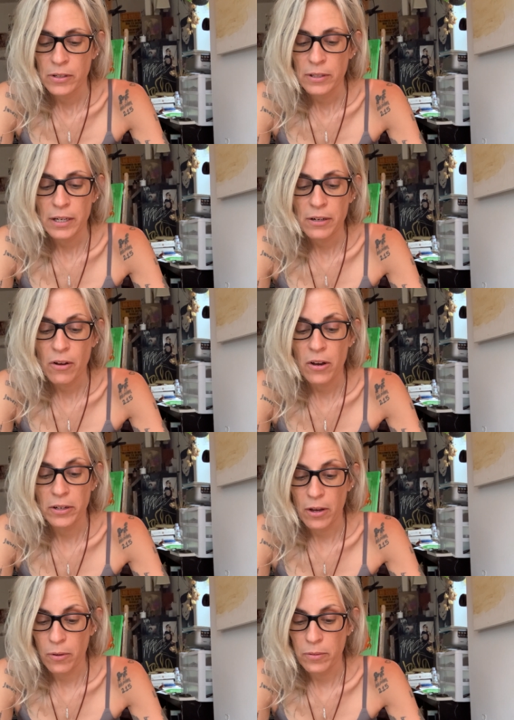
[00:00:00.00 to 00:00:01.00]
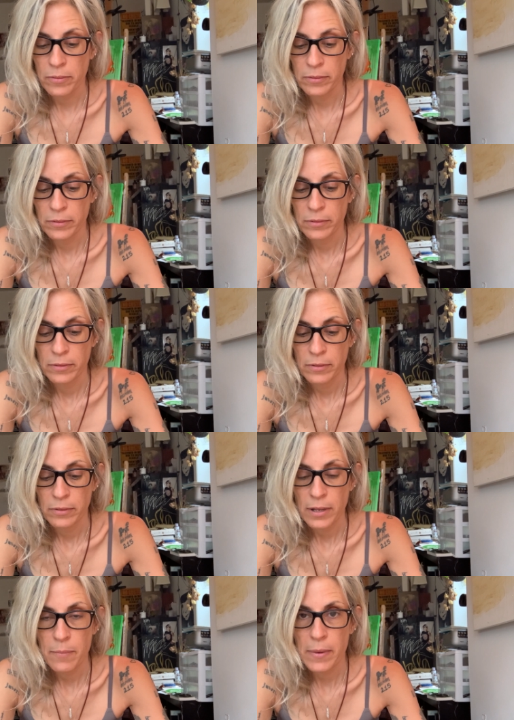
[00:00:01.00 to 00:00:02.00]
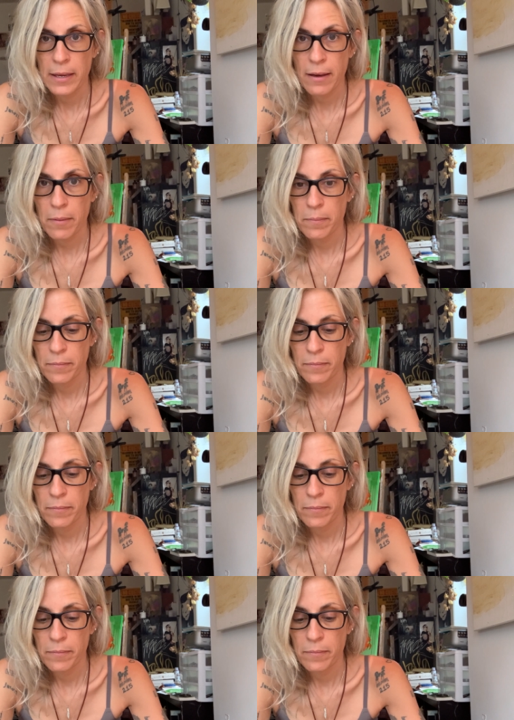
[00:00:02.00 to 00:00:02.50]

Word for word: Let it all go and make up.